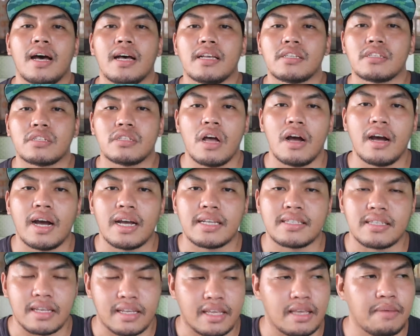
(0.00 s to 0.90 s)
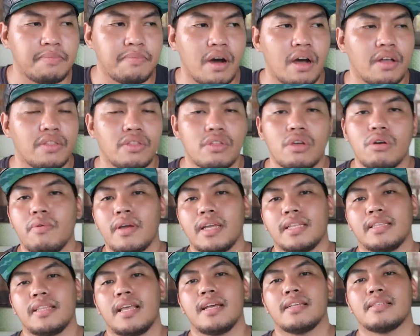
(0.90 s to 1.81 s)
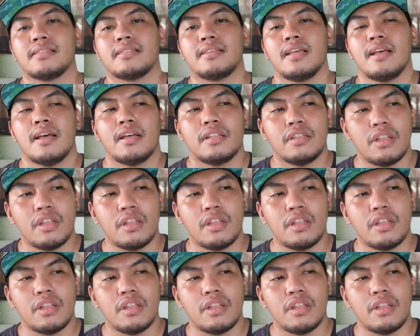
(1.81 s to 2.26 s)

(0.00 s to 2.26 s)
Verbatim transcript: as long as i keep on doing this